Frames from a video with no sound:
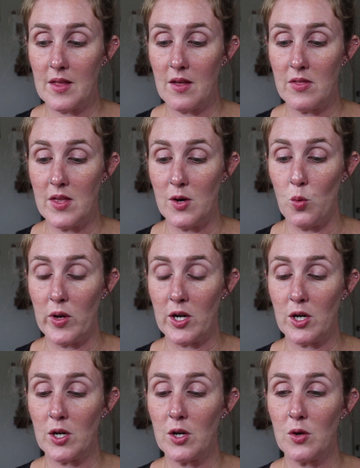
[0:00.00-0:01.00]
the
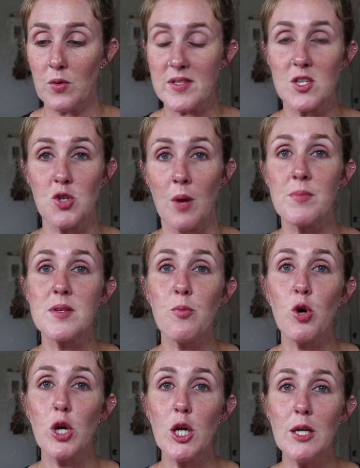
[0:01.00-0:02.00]
winner was a Trump
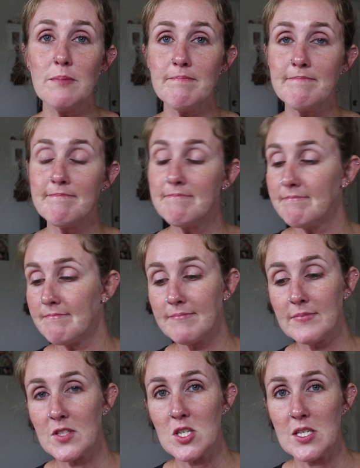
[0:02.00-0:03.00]
supporter,
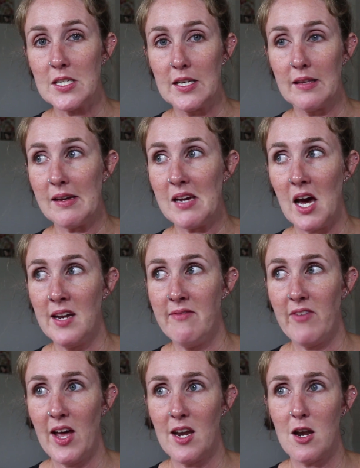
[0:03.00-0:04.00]
she like
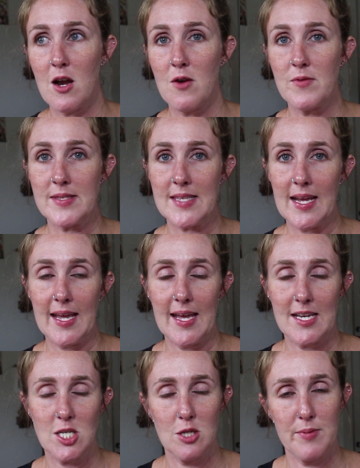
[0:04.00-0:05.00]
uninvited her and was like,
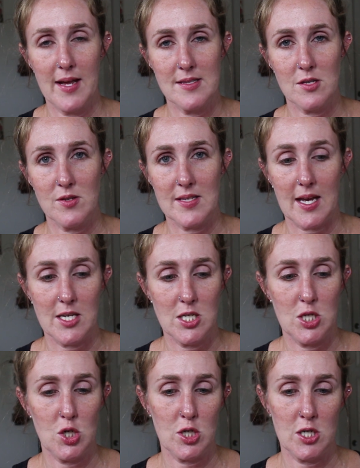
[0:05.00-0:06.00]
yeah, too bad, so
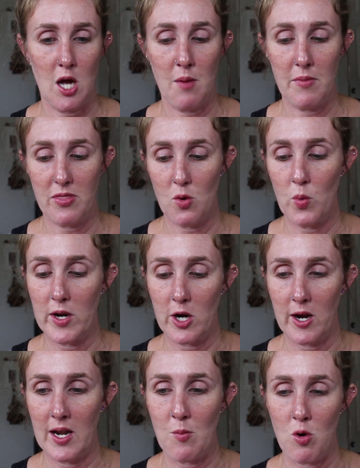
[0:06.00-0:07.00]
sad you're not the winner
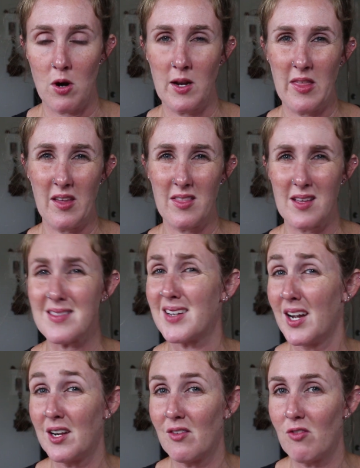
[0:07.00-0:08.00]
anymore. And I think that's
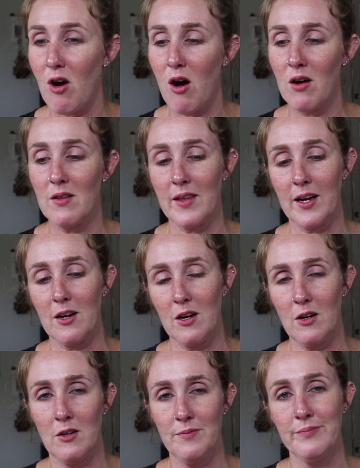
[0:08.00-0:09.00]
kind of wrong. Like,
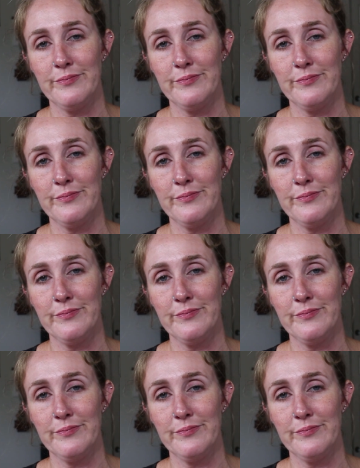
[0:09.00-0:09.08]
girl,